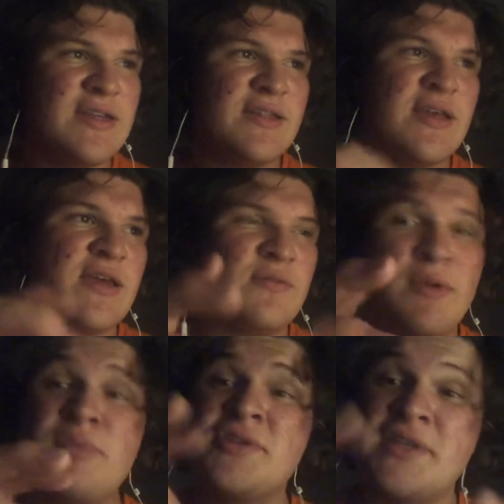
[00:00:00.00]
that
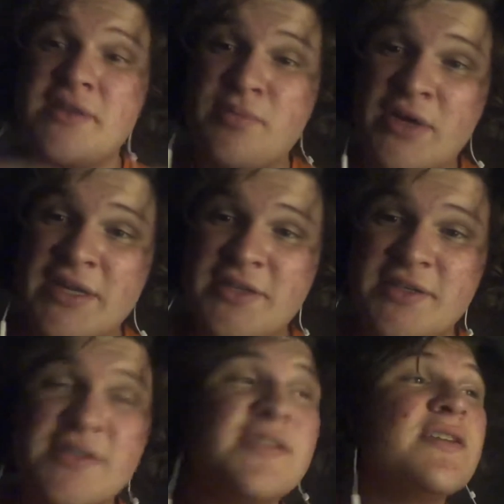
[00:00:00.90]
represent the
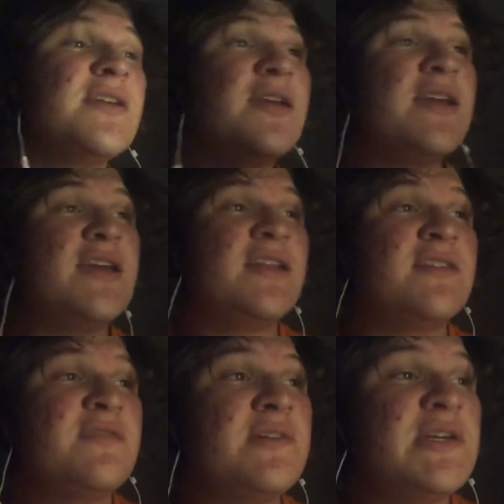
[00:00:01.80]
branches, and at
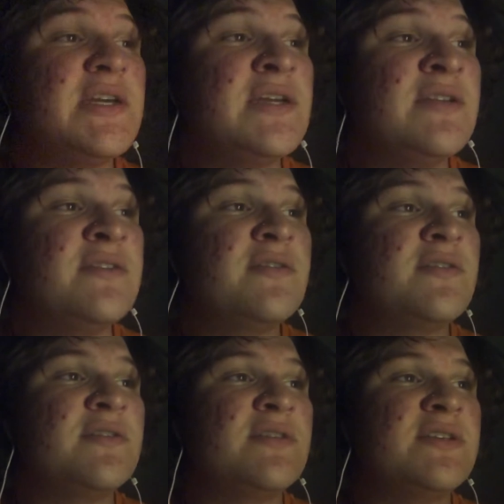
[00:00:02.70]
the very end
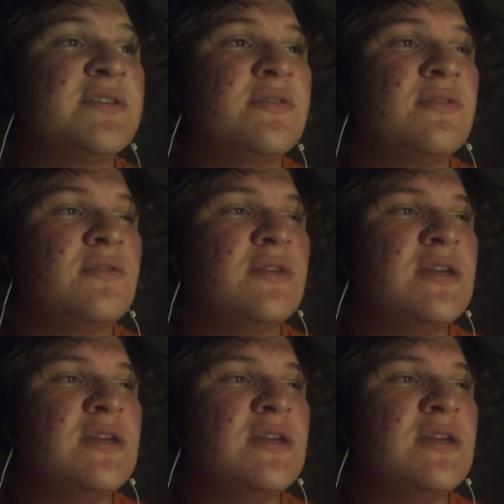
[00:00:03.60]
there are these little